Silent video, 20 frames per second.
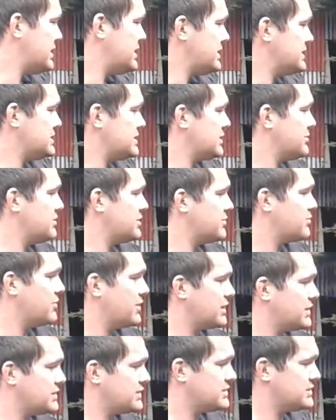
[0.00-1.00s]
as a little bit of
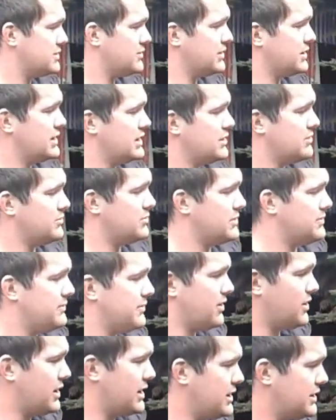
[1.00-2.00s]
practice, so again we
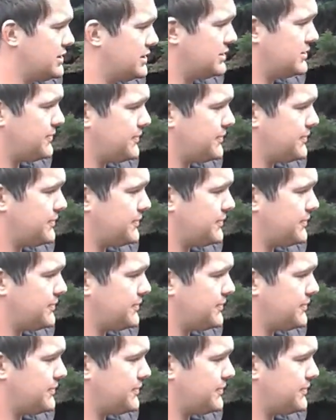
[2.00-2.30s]
find